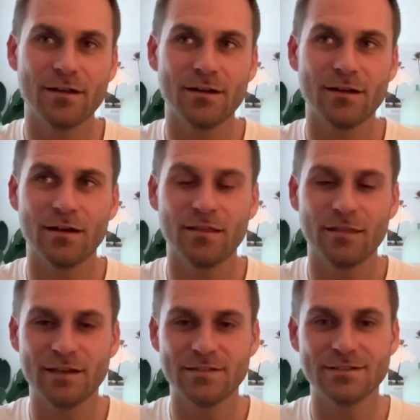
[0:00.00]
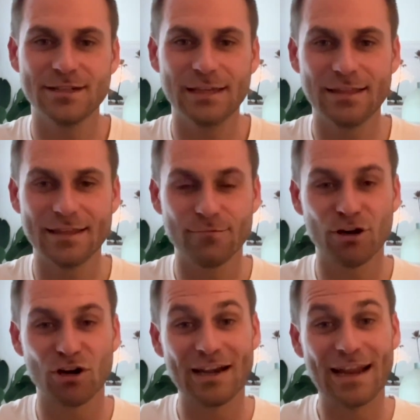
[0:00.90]
they had seen that the
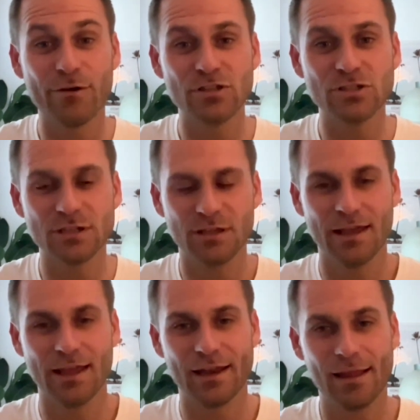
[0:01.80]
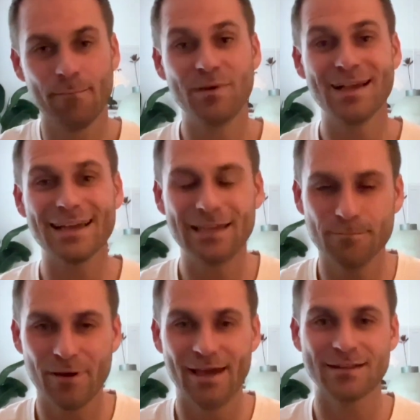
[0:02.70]
regularity had a bigger
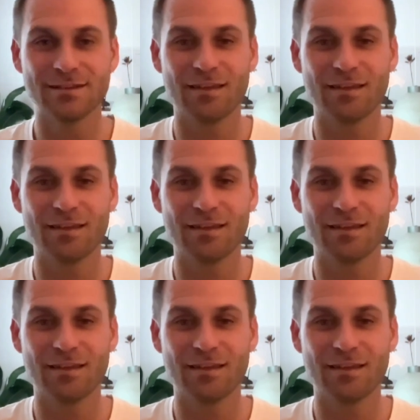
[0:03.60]
impact